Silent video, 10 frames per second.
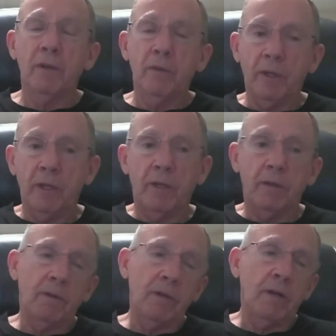We had
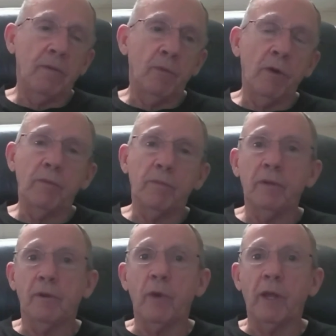a rope
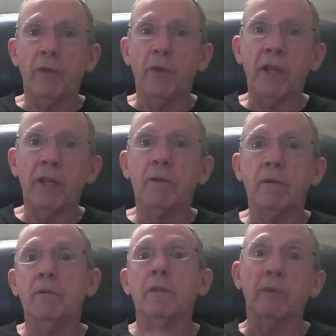around their
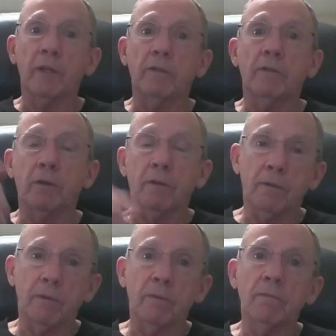ankle that we could jerk
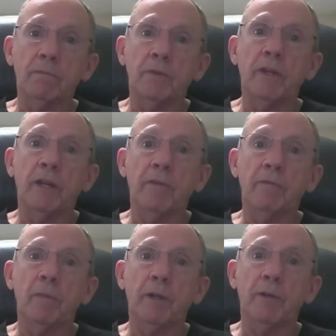their foot out
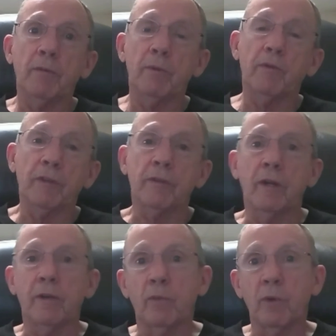from under them if they
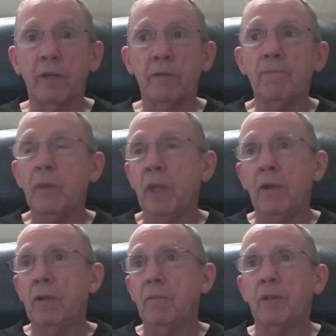try to run.
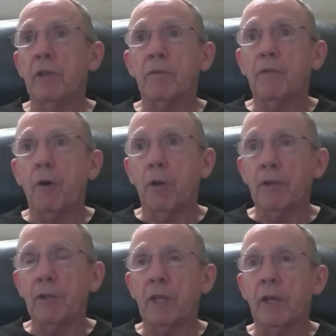But they're
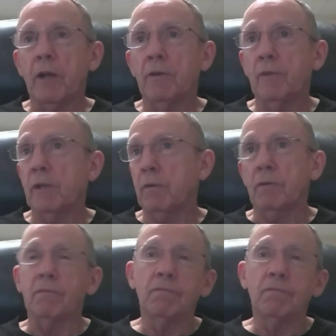falling down. They're